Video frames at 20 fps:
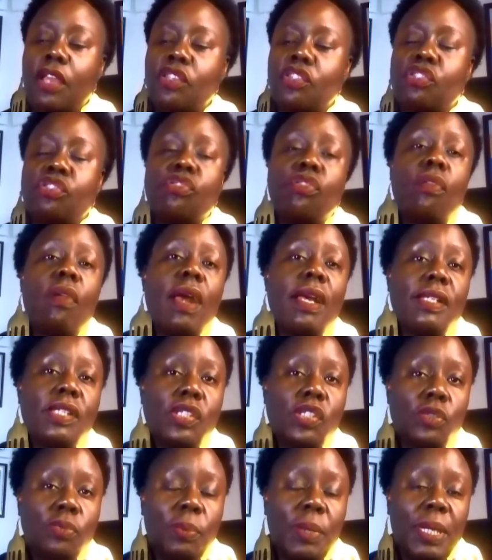
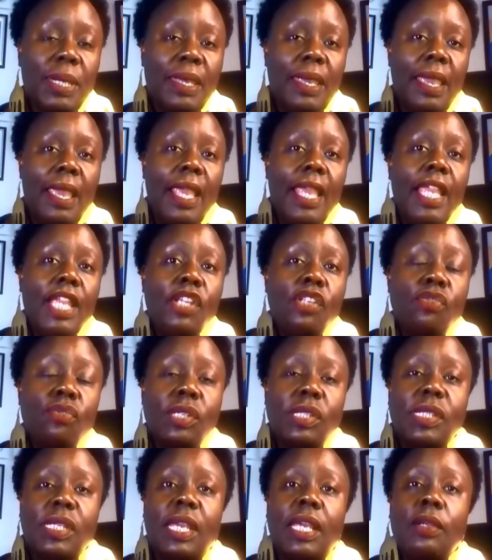Trust me,
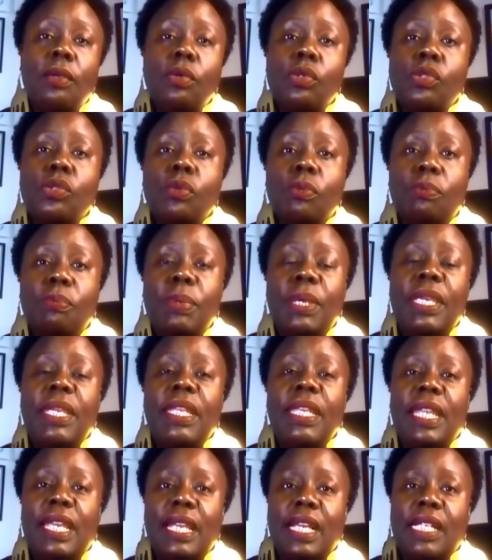interest can also be
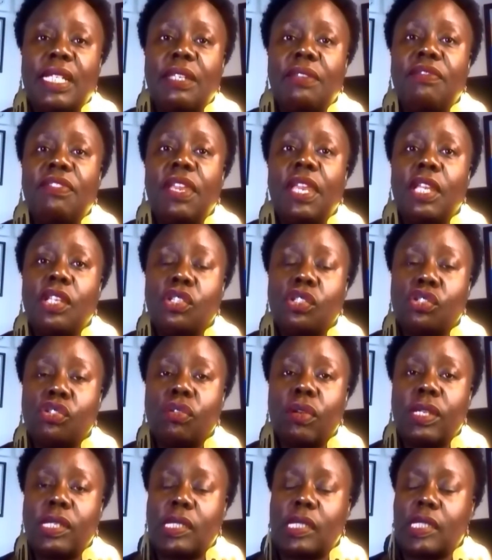negative
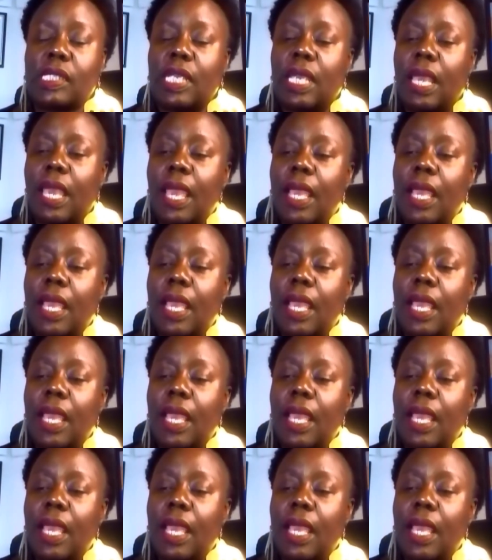interest.